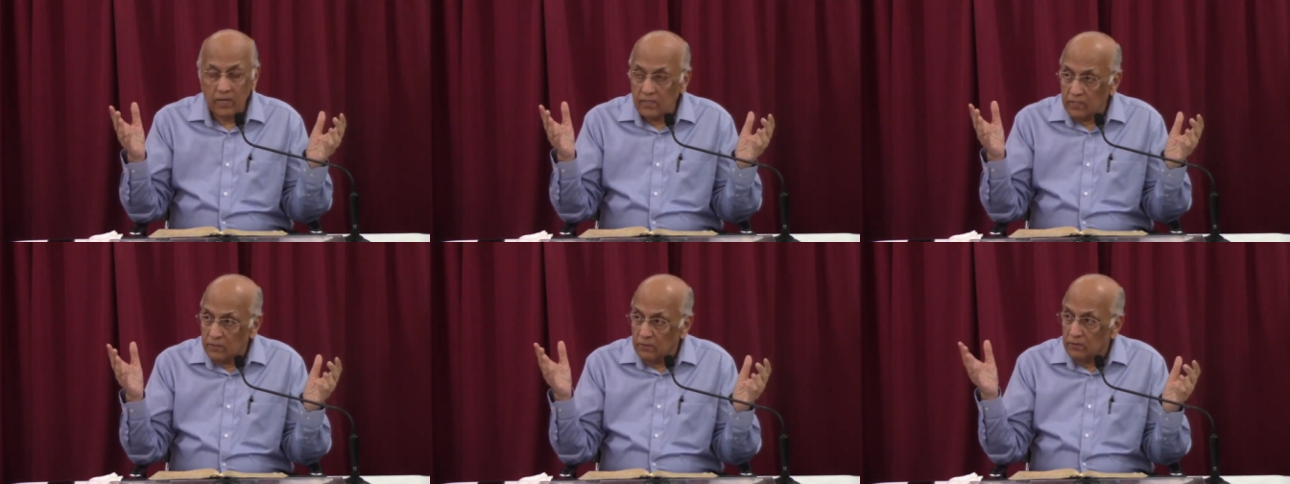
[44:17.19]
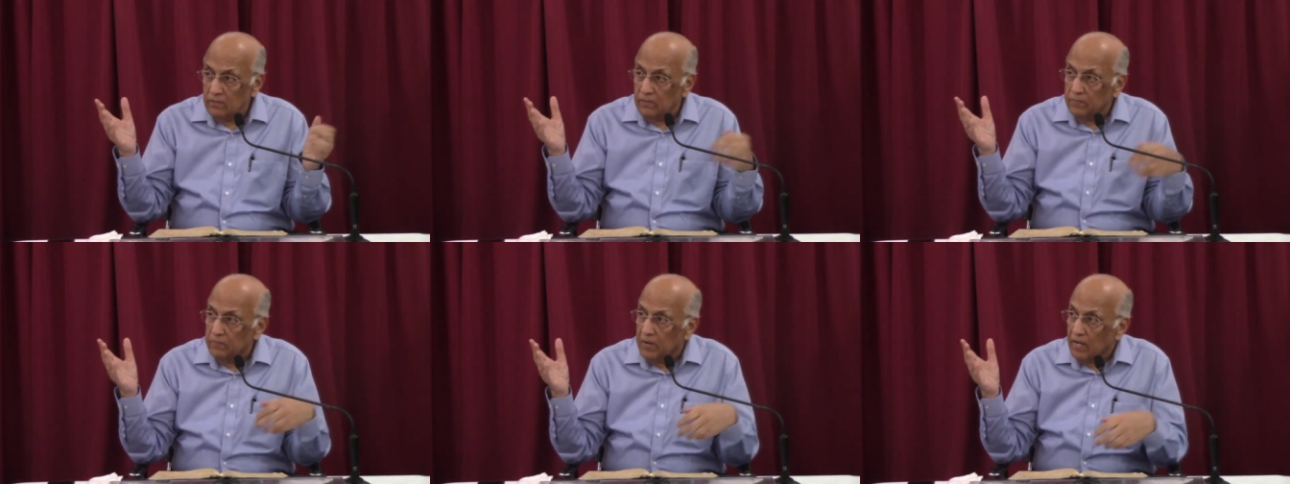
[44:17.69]
I'll just go to the
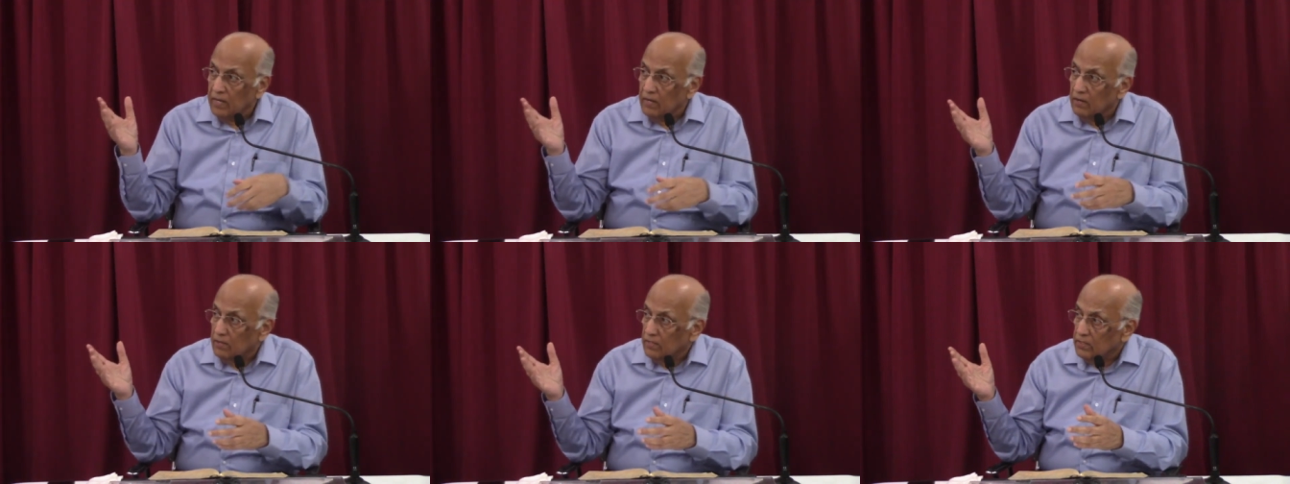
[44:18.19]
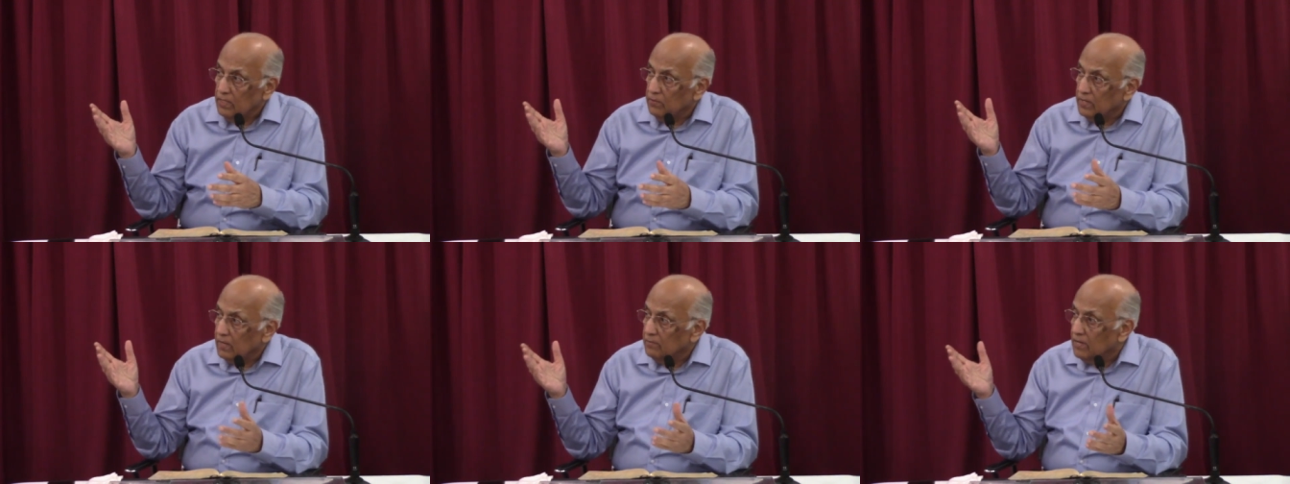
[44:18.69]
parking lot and see
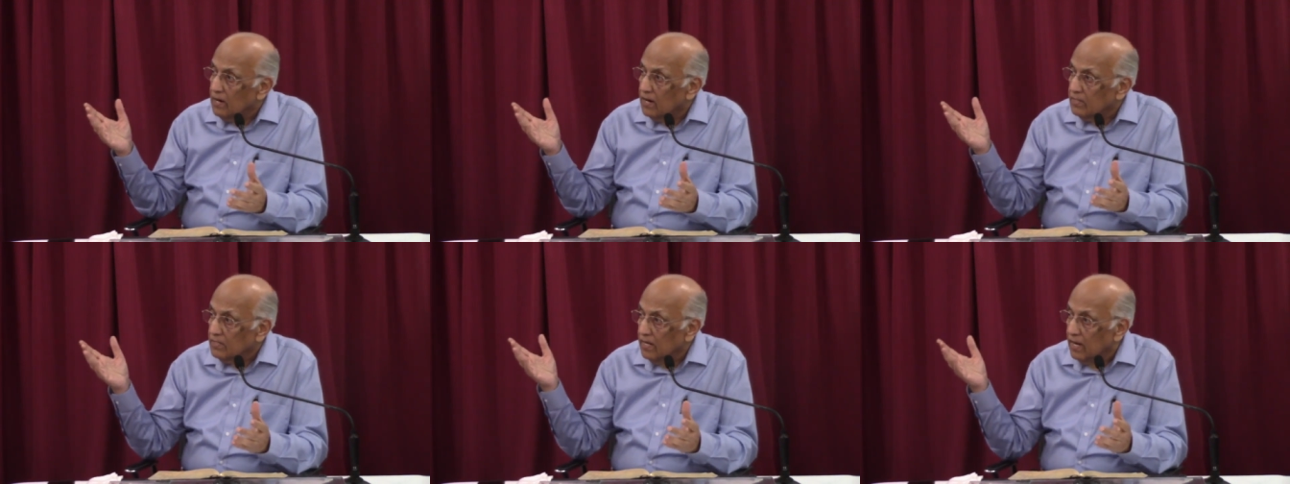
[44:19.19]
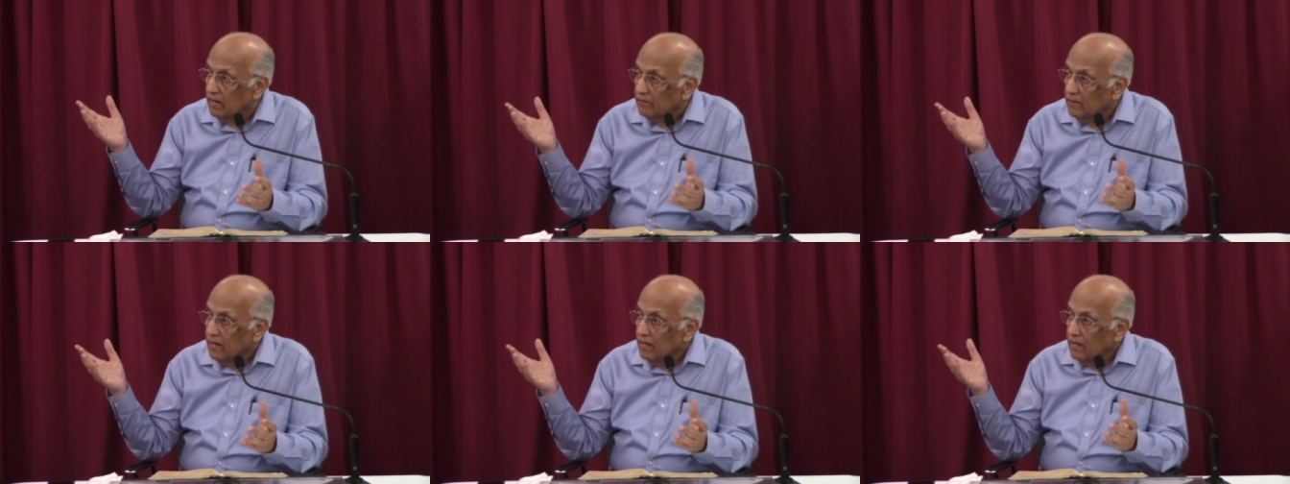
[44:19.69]
what type of cars they
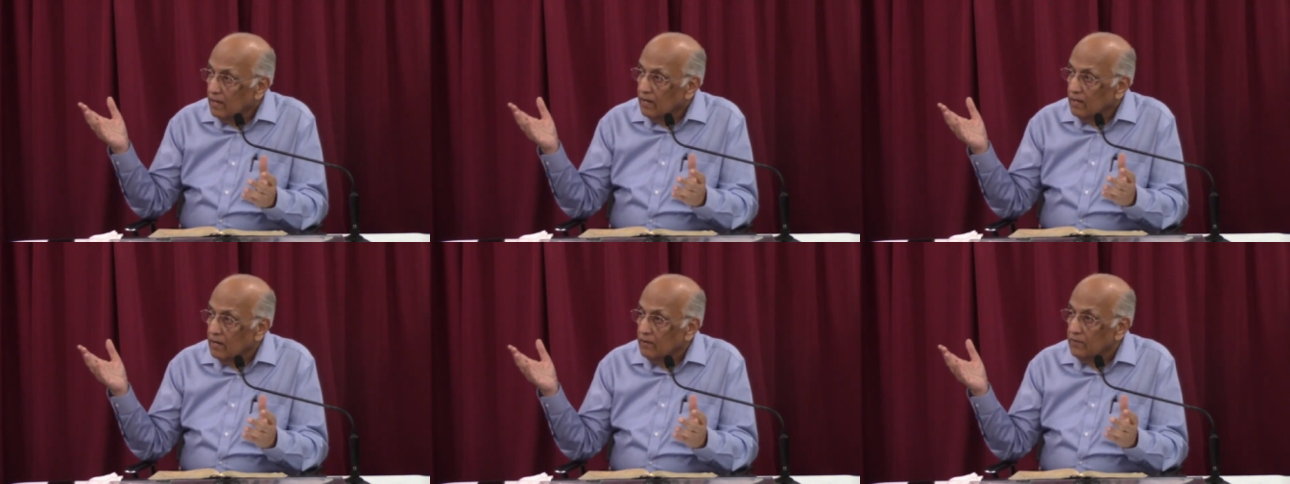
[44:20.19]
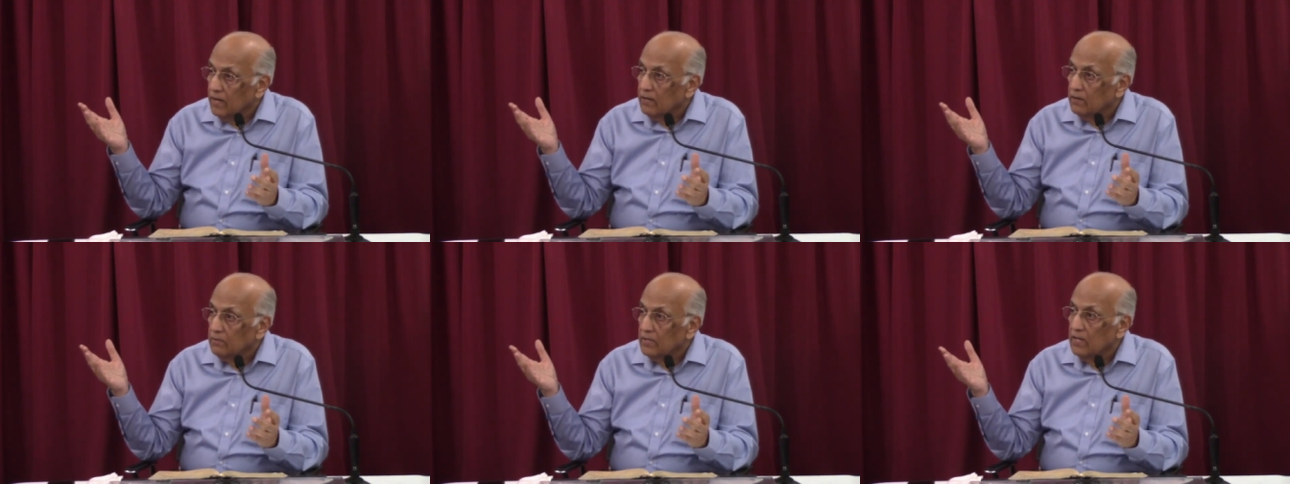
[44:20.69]
have, and I'll find
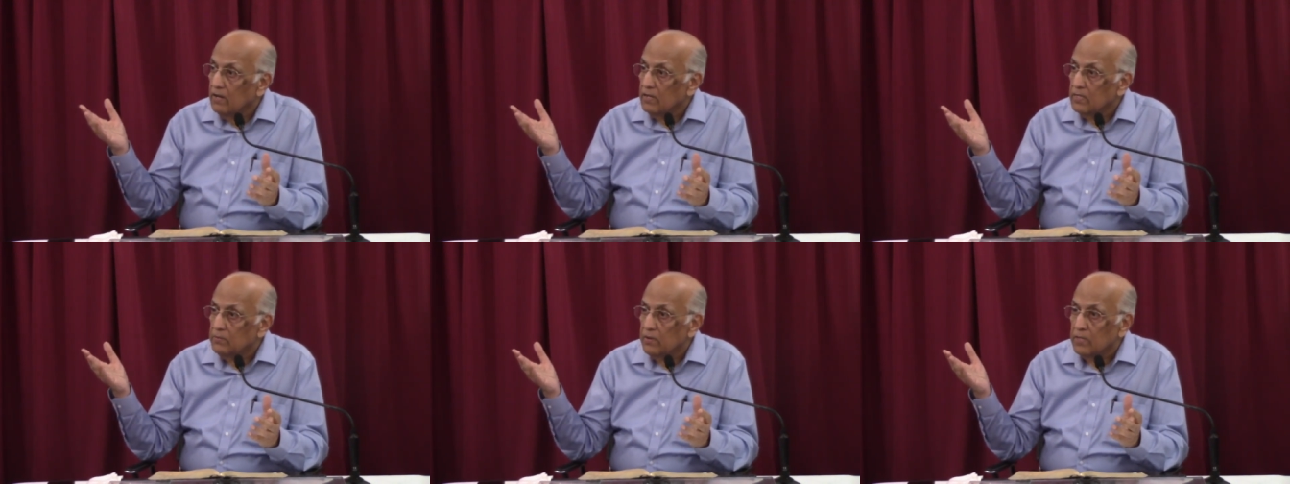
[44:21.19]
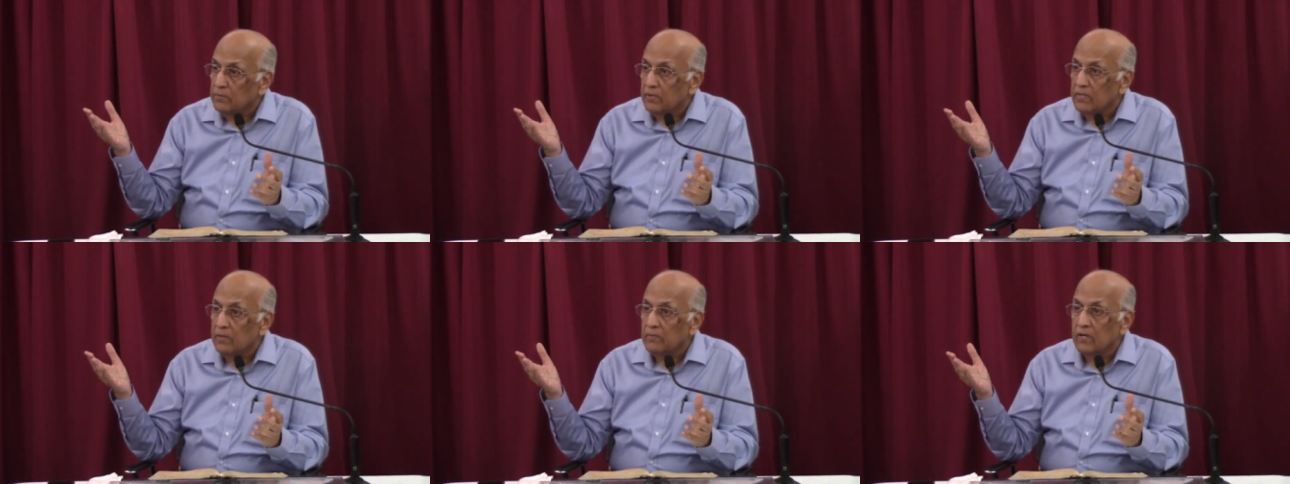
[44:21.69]
out whether God has
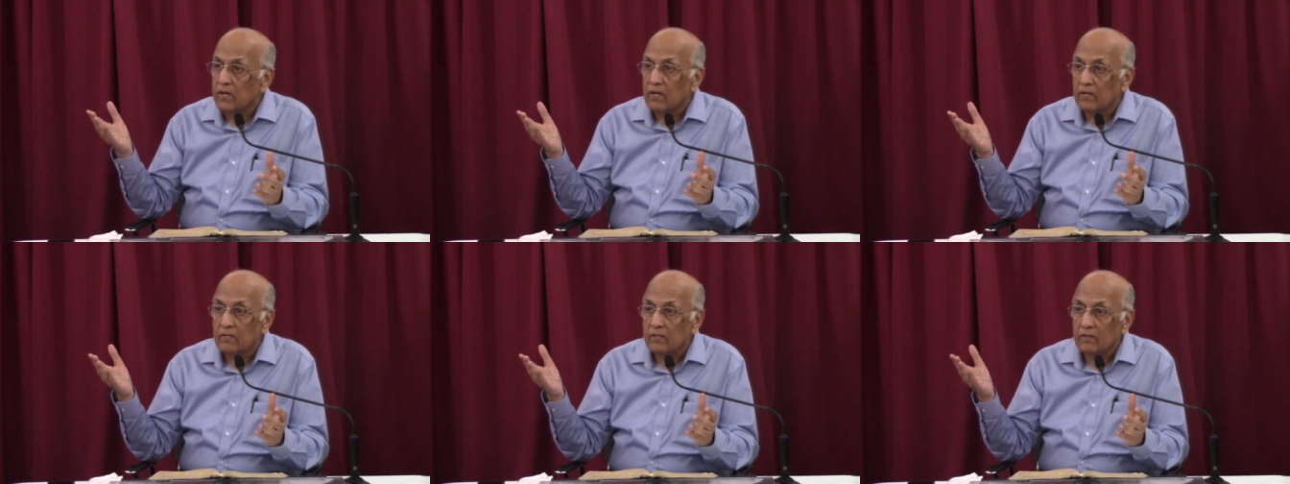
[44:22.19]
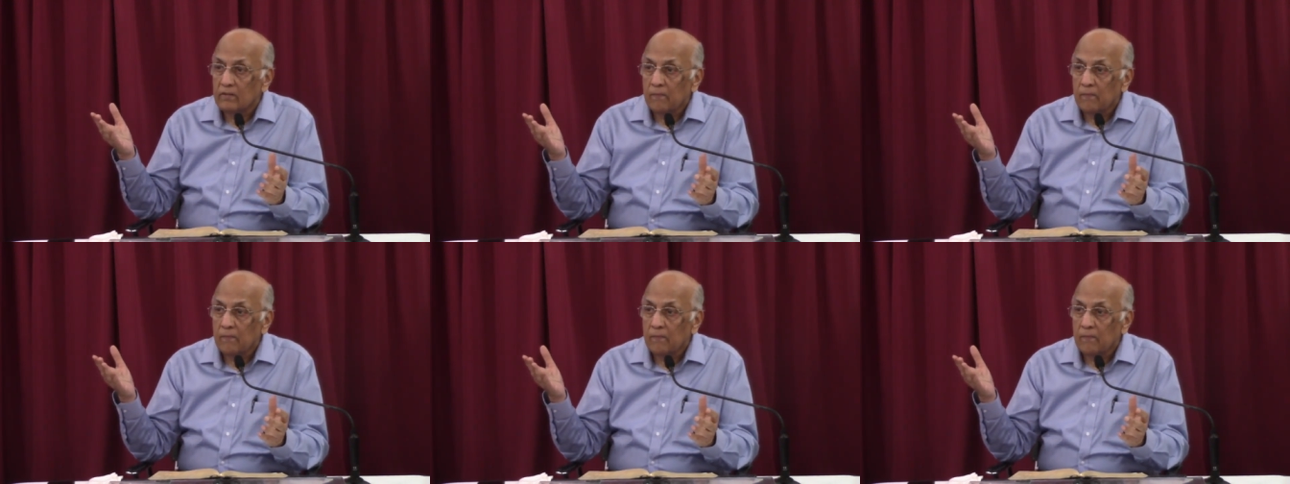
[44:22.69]
prospered them or not.